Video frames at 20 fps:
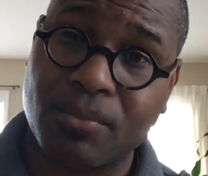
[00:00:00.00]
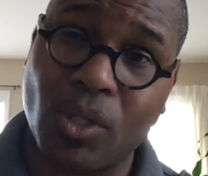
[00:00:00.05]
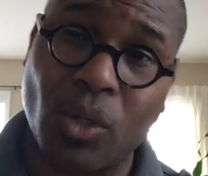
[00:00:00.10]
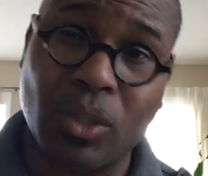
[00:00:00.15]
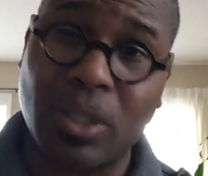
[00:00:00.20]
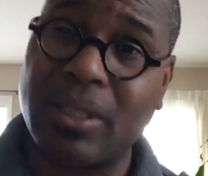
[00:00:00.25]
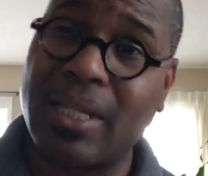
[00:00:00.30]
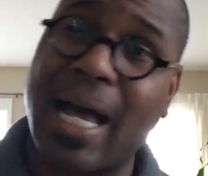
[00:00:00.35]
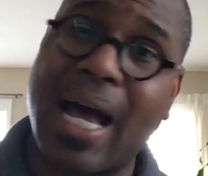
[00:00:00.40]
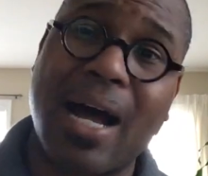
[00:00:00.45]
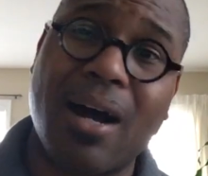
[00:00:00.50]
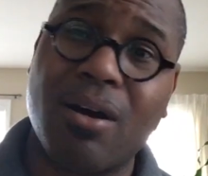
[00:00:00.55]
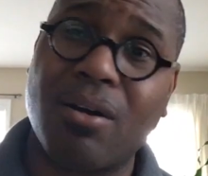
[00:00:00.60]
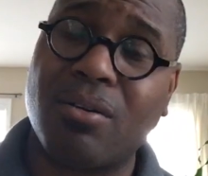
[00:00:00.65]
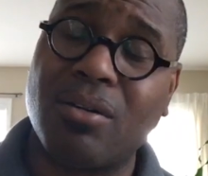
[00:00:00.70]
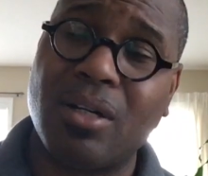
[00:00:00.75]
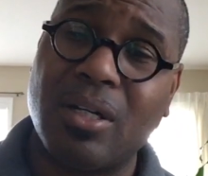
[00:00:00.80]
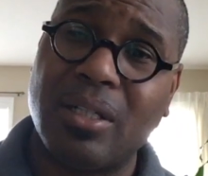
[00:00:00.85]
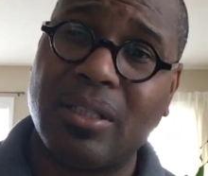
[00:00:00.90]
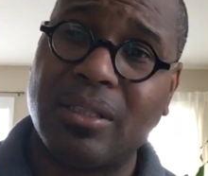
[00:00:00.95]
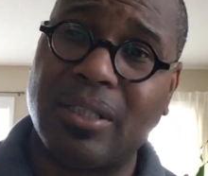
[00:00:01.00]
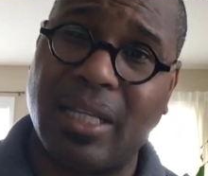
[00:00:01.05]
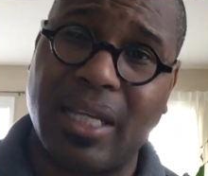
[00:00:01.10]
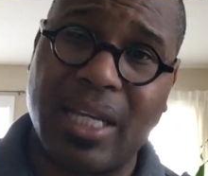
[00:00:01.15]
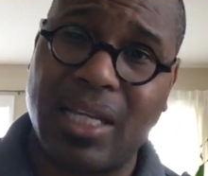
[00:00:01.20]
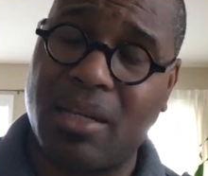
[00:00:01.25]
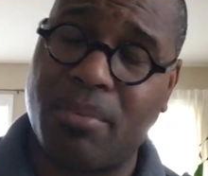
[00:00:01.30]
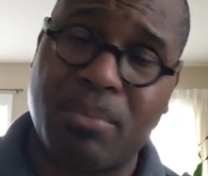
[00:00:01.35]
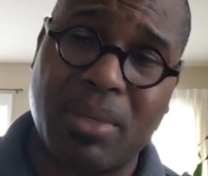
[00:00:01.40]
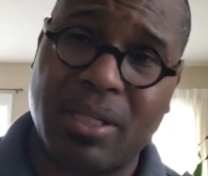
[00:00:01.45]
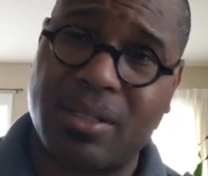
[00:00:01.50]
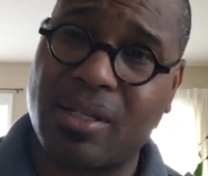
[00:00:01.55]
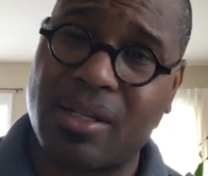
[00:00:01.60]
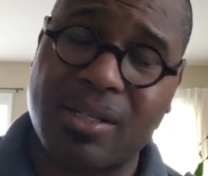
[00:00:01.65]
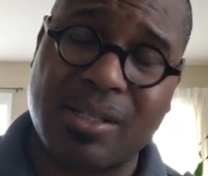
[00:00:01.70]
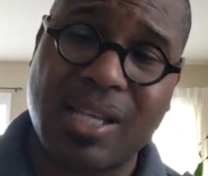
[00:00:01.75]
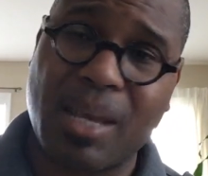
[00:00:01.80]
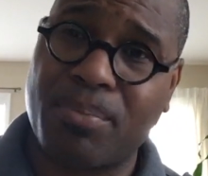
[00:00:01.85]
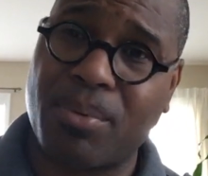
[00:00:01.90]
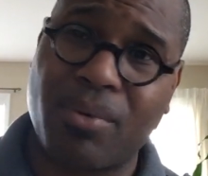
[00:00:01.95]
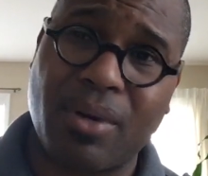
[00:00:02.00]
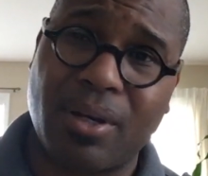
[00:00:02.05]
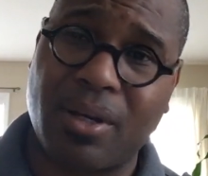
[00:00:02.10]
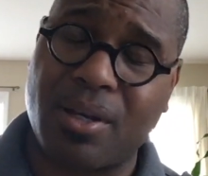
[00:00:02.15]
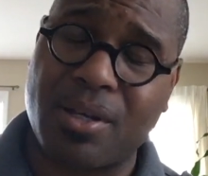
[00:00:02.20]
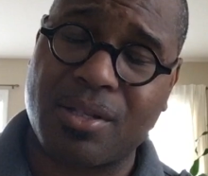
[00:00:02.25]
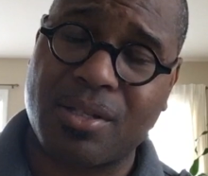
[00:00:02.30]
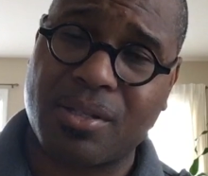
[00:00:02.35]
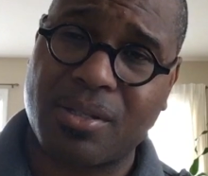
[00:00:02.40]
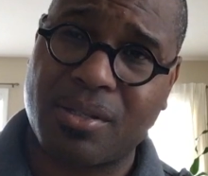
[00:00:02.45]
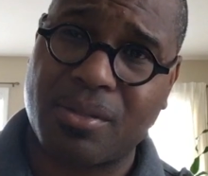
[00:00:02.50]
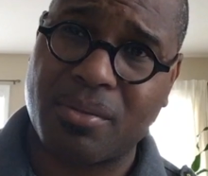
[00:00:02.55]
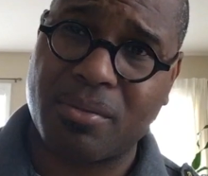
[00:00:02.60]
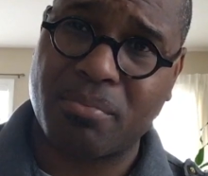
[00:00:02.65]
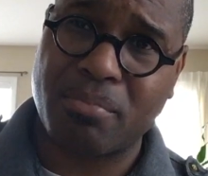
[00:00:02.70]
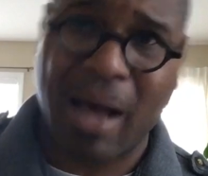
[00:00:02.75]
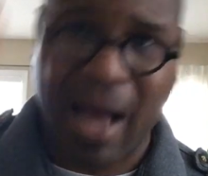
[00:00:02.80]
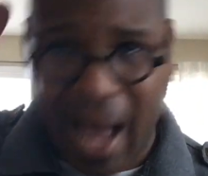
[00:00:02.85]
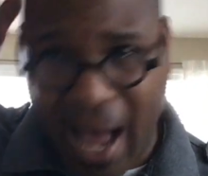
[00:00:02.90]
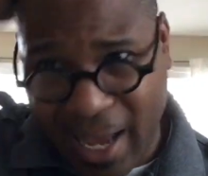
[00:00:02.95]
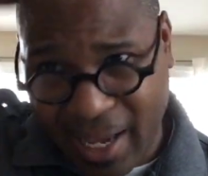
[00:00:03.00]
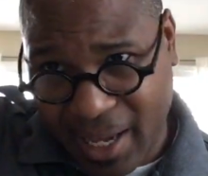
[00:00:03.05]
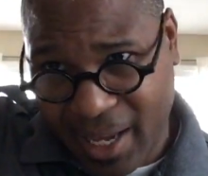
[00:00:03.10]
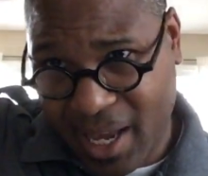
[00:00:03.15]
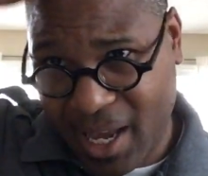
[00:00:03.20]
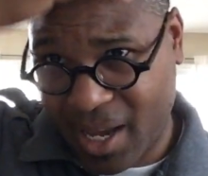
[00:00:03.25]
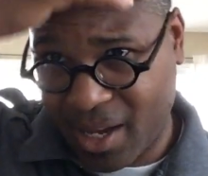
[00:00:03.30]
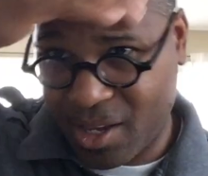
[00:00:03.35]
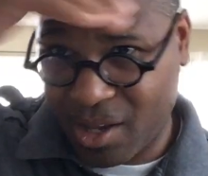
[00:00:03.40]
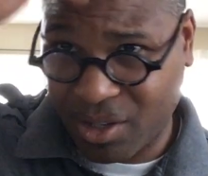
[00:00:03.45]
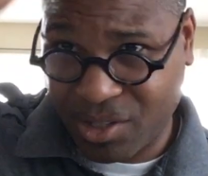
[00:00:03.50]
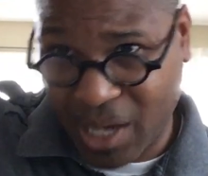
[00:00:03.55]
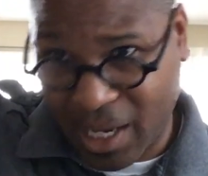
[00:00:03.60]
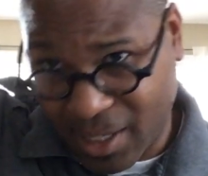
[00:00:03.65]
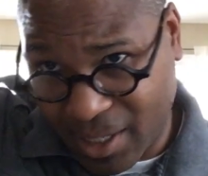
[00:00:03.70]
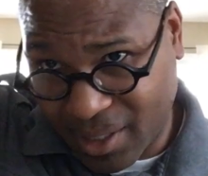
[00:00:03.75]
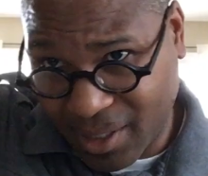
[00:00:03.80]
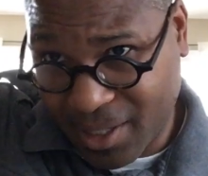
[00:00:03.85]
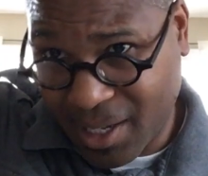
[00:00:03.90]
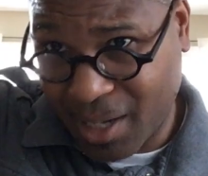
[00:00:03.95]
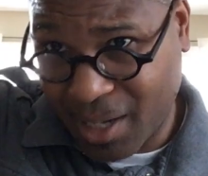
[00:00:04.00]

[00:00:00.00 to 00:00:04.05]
Don't allow the enemy to separate us by our hair. Y'all see, I need to